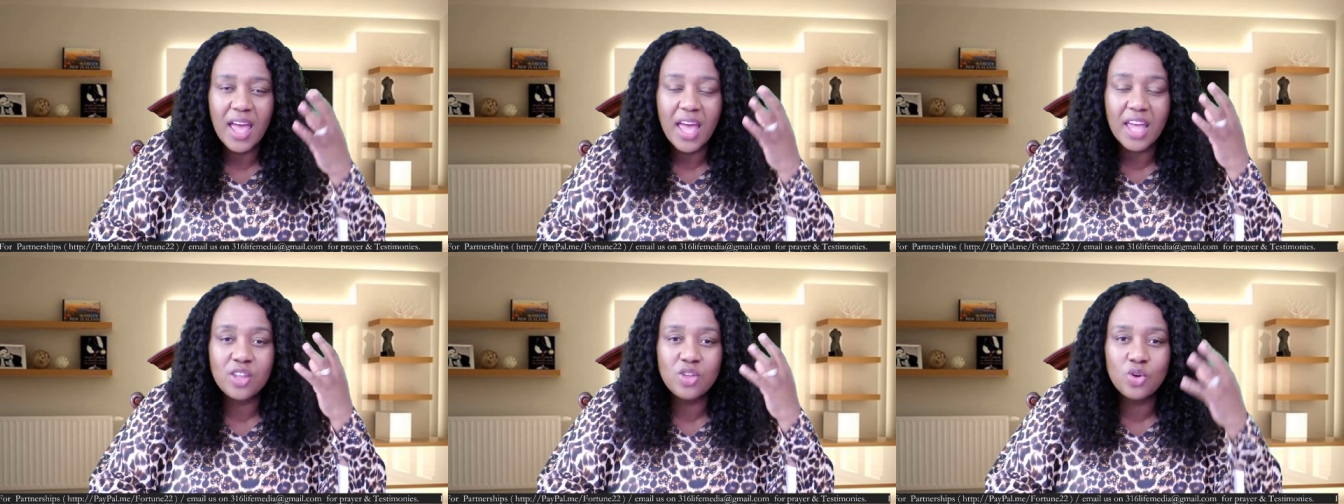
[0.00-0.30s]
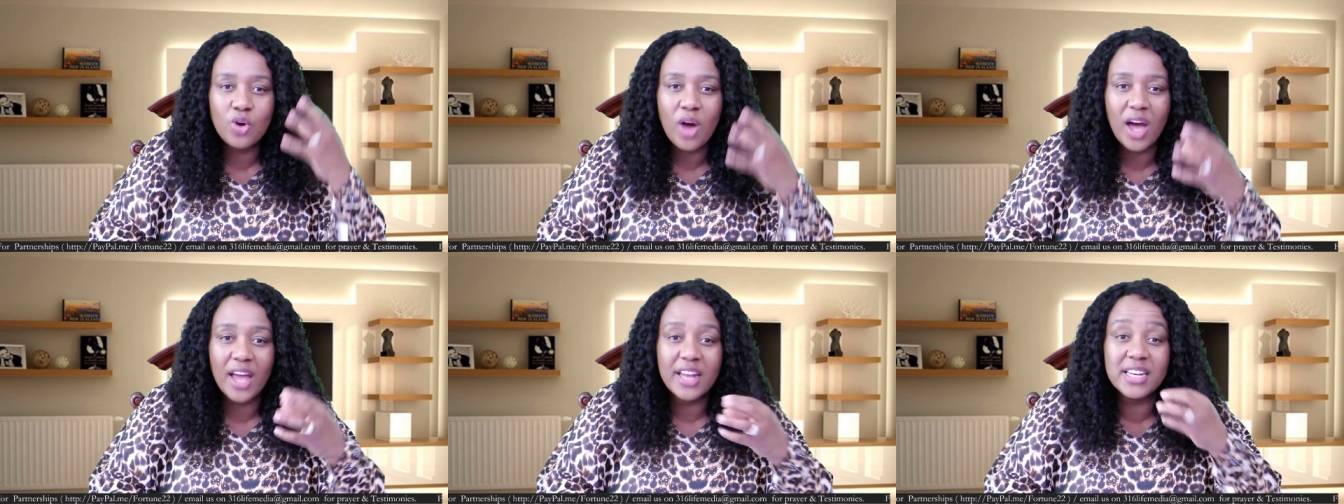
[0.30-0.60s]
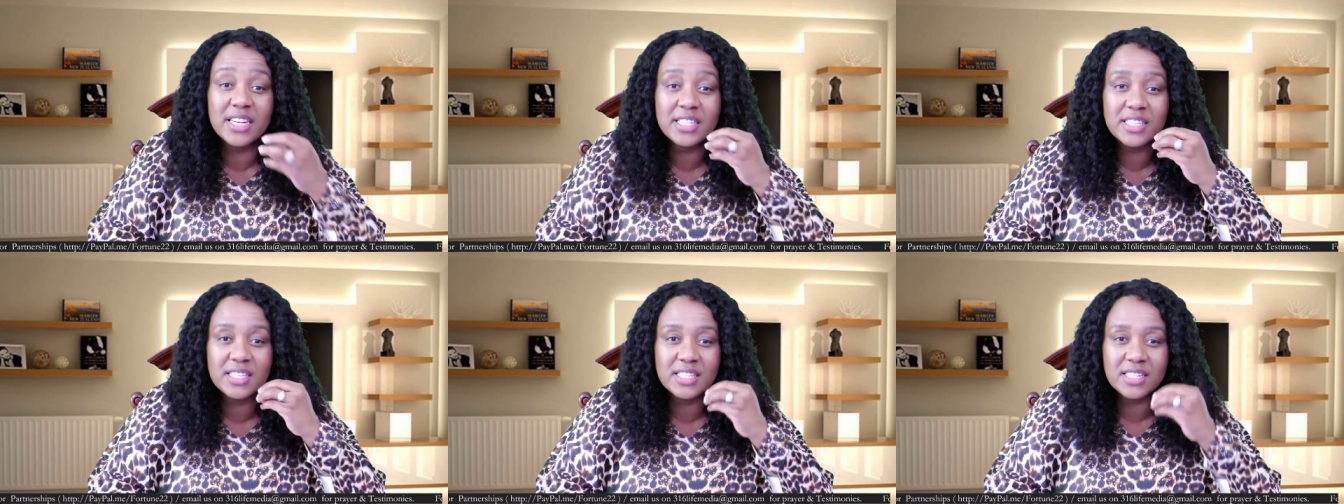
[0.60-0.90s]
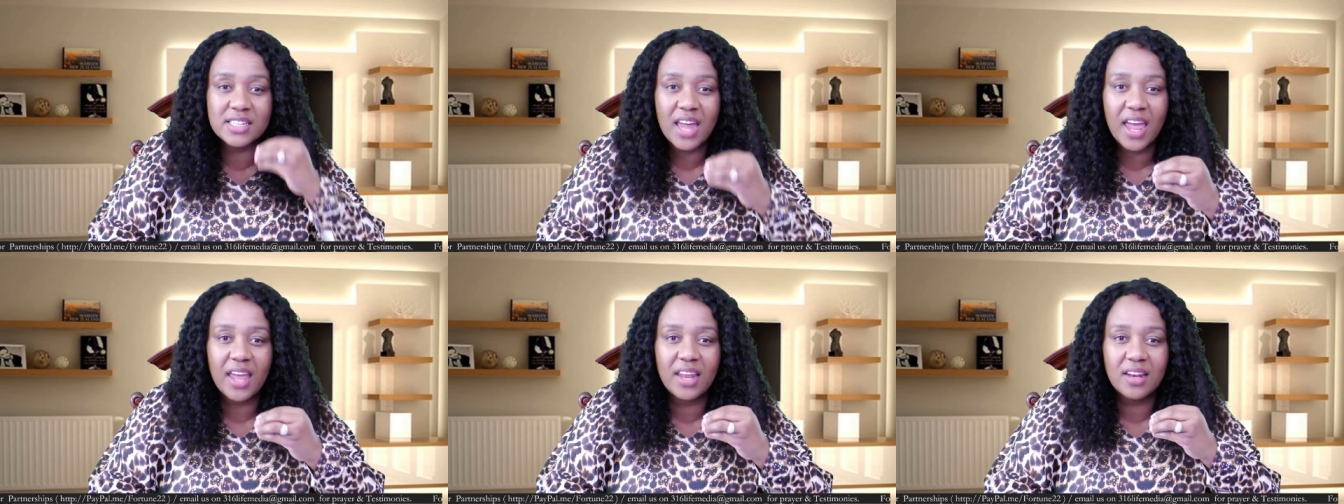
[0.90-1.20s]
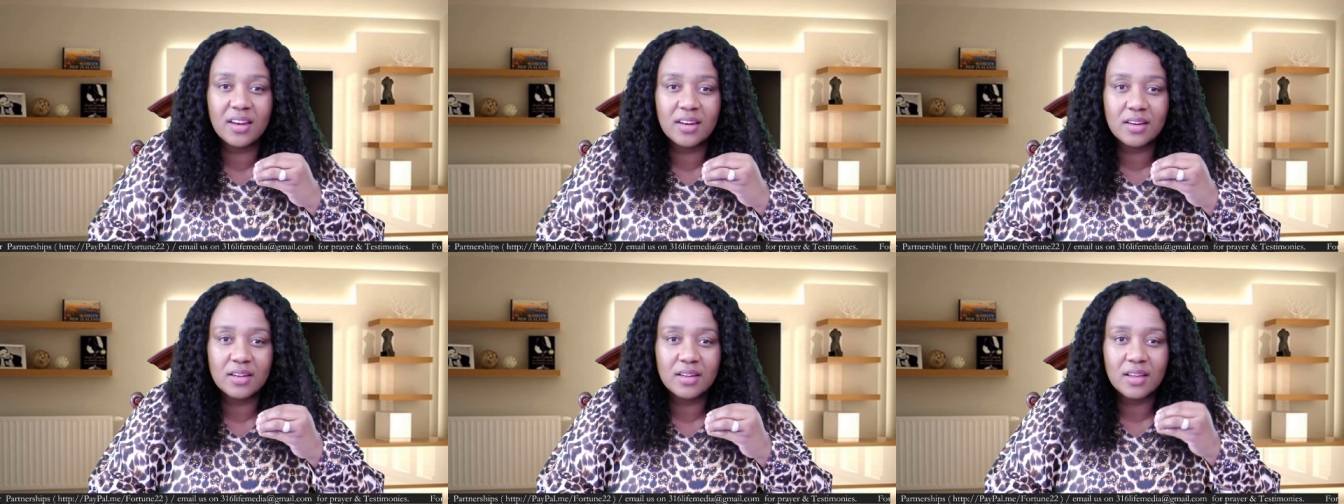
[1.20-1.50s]
and you
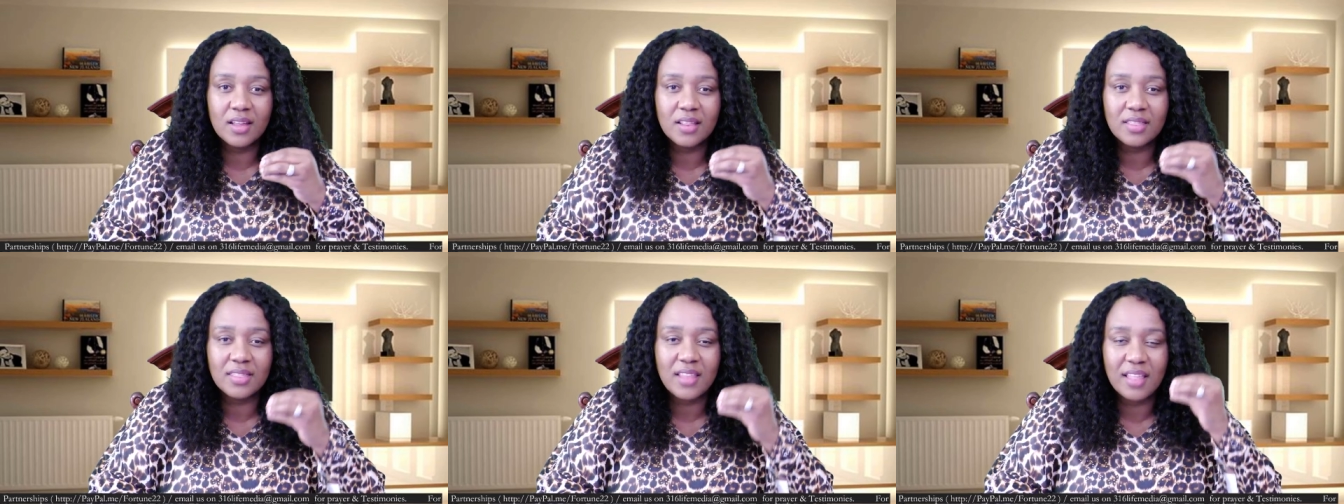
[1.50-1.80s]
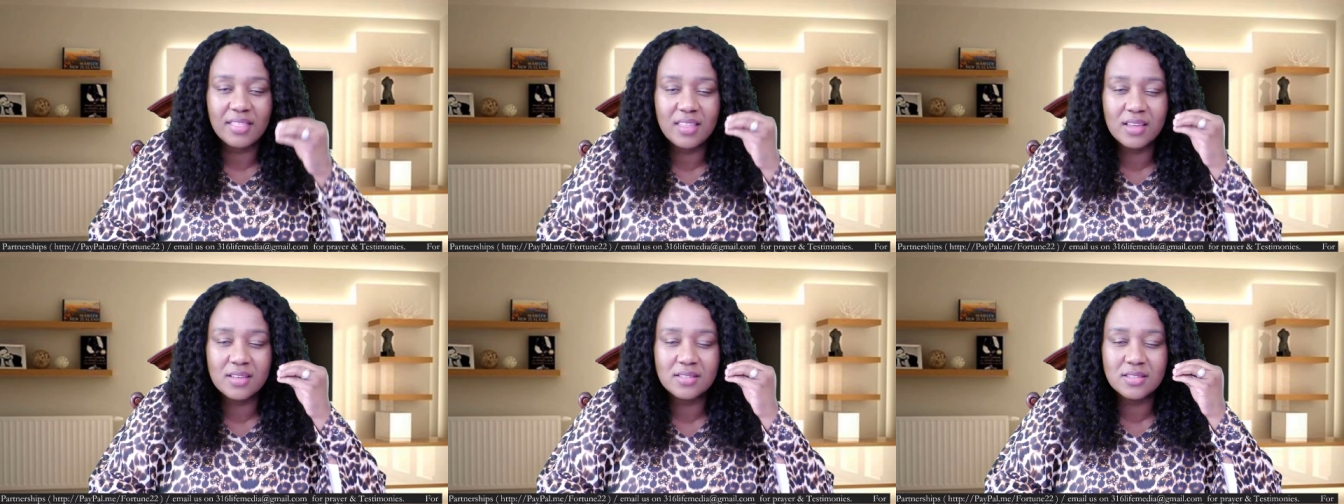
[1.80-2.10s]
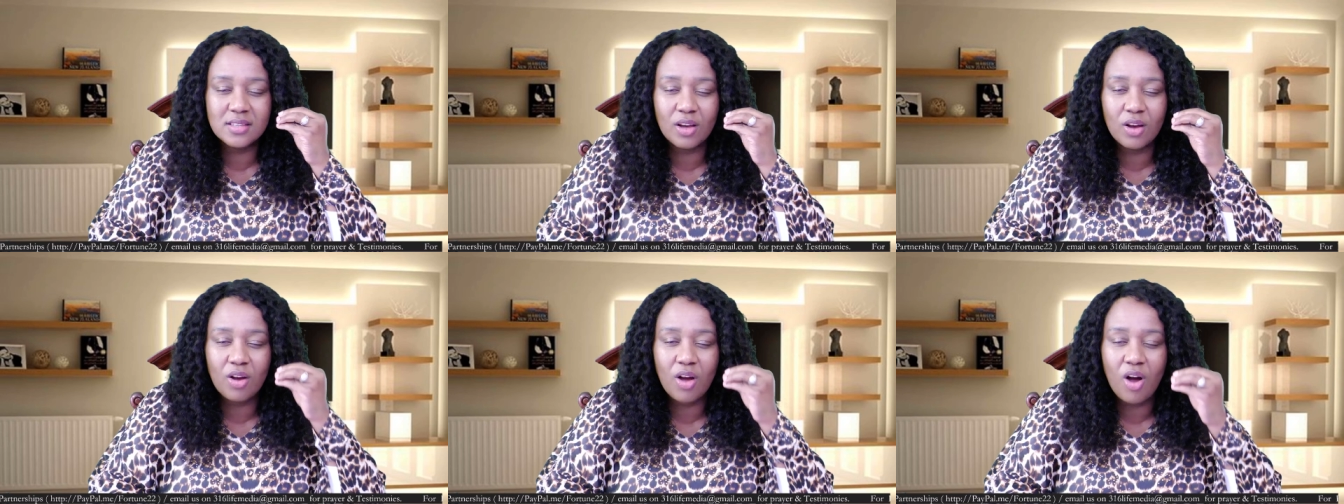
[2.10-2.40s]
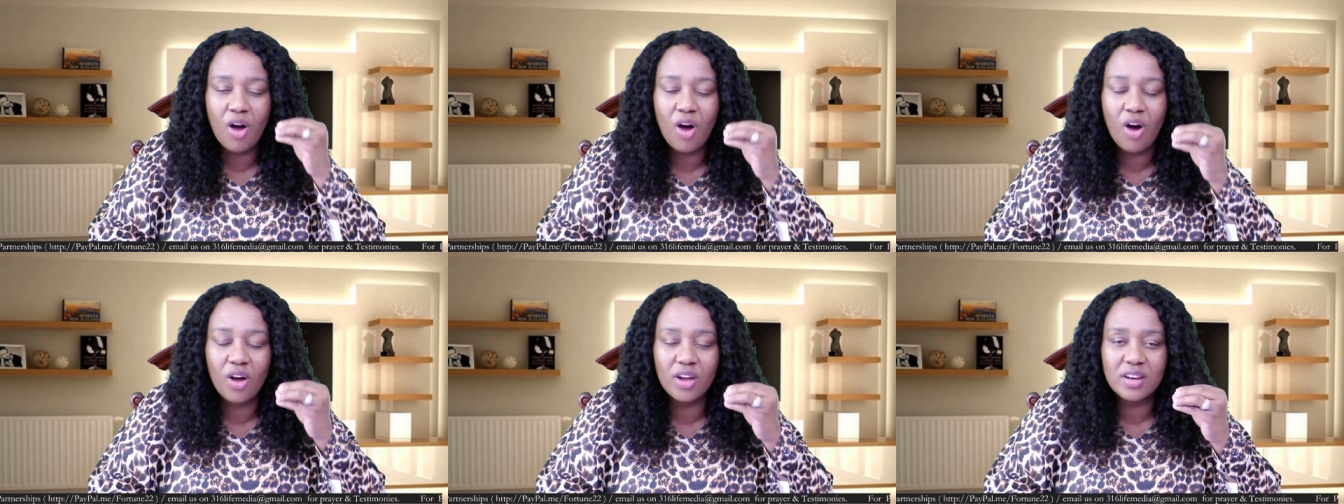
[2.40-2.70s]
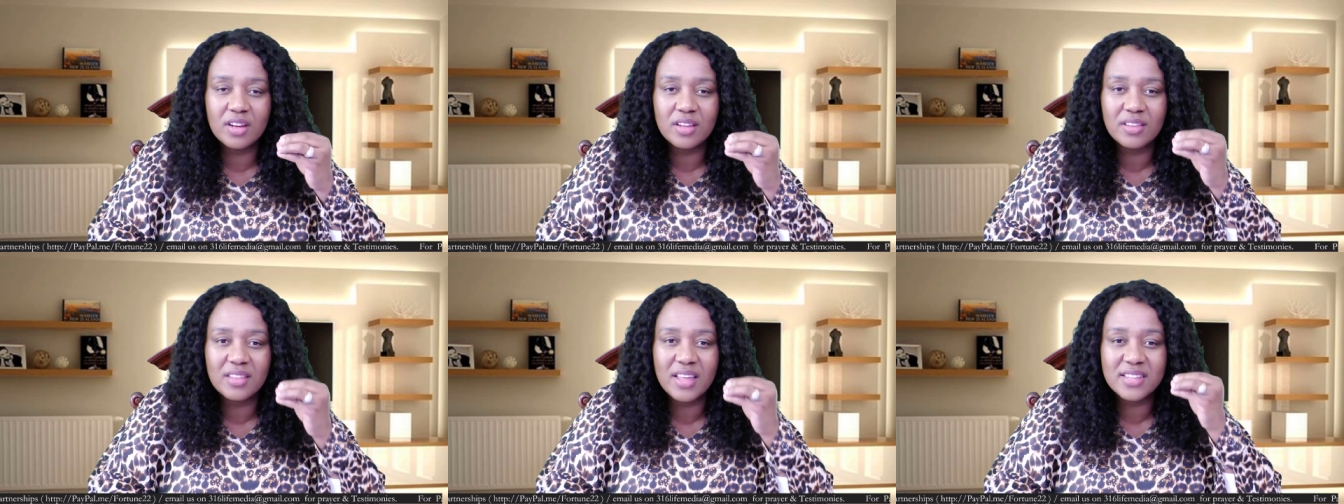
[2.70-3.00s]
understand that there's a God
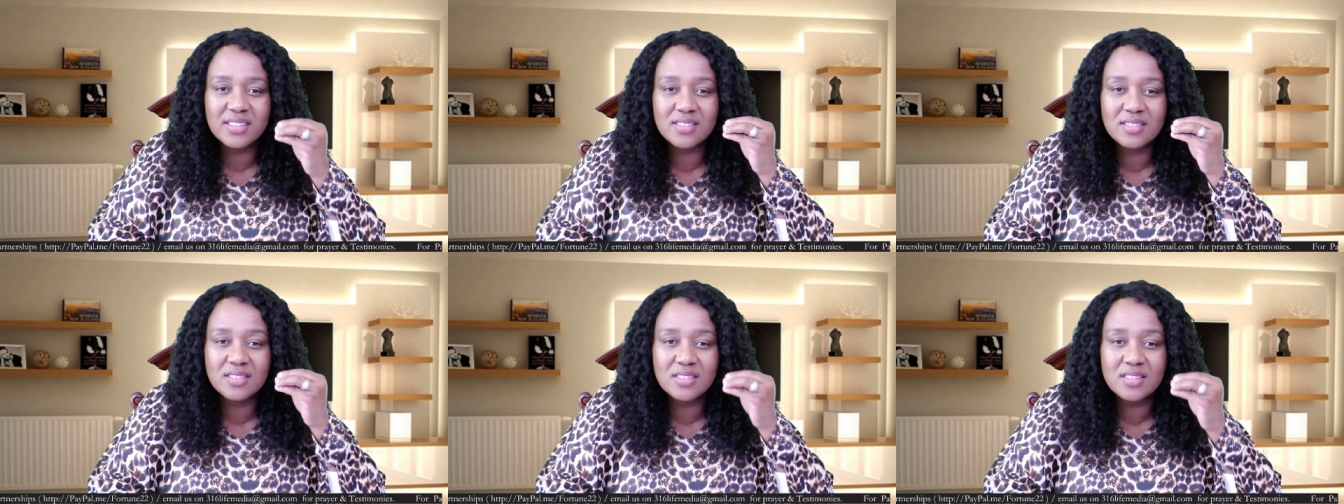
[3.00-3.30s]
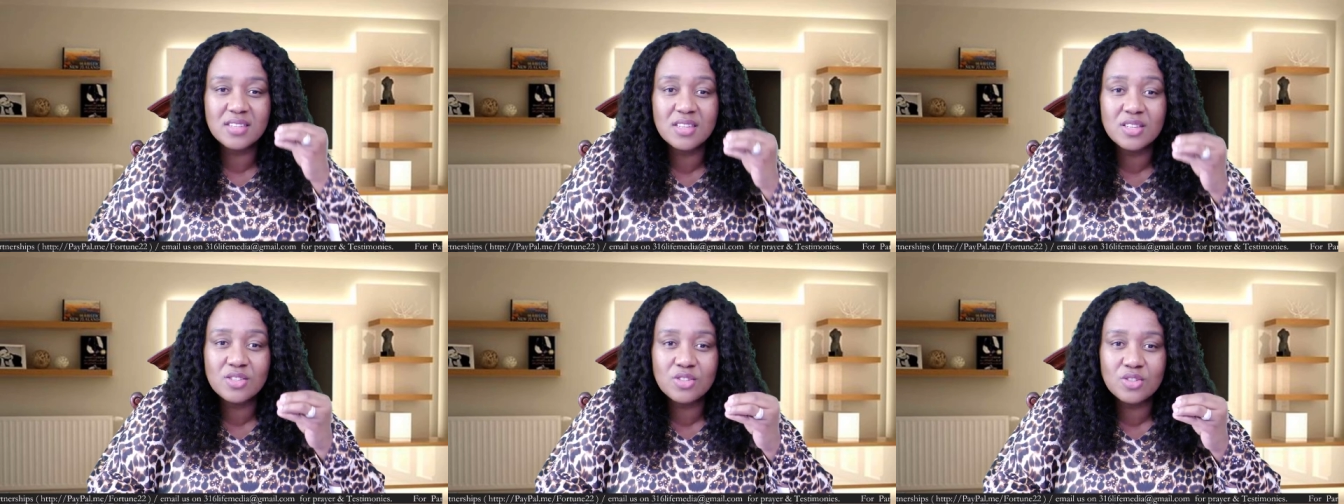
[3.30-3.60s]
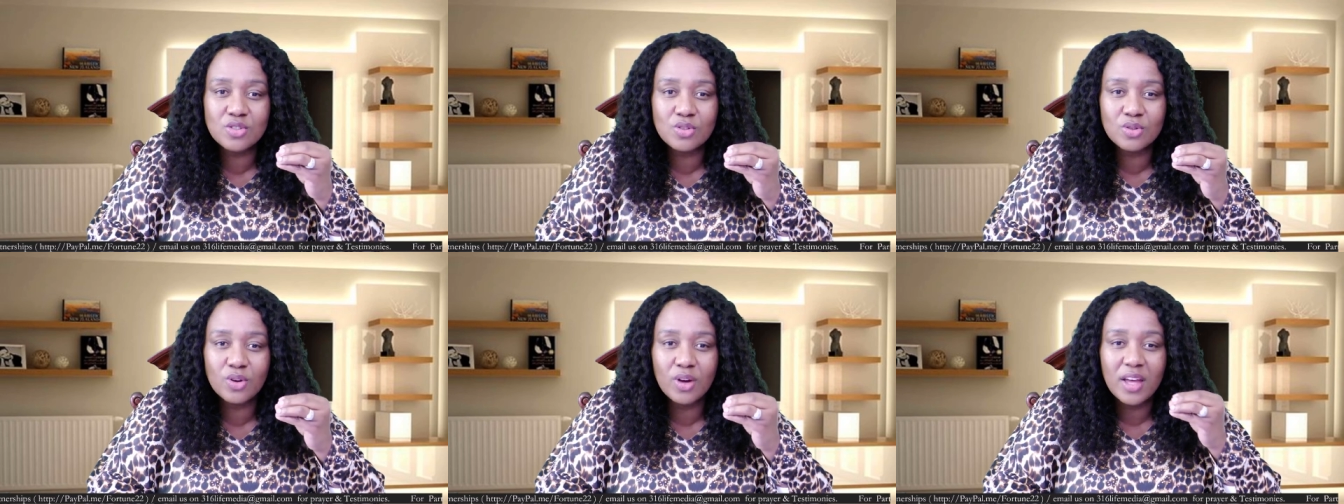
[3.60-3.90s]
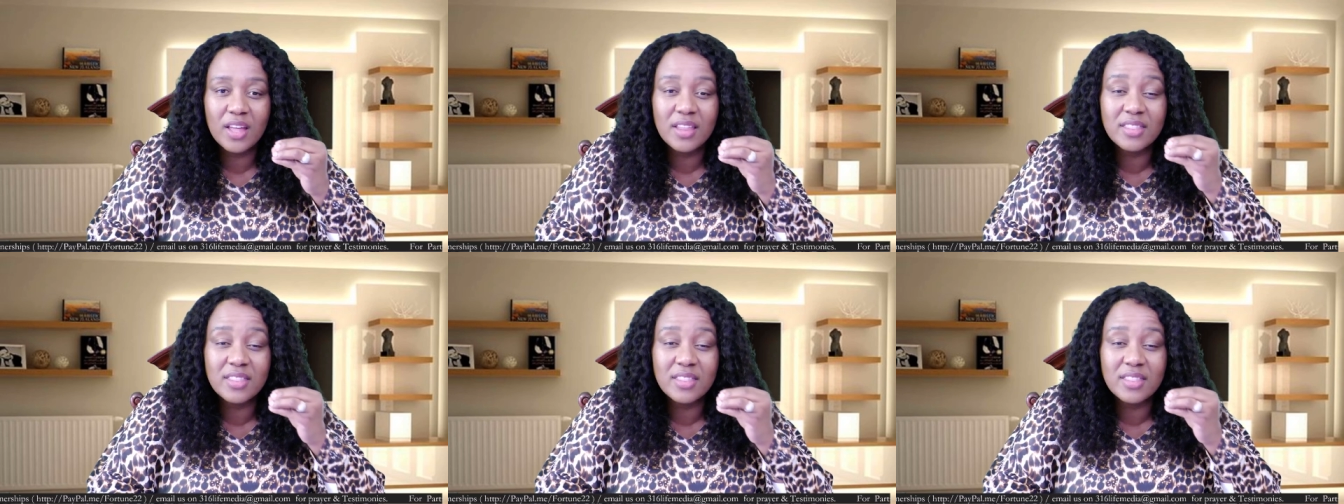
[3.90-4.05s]
that sees you,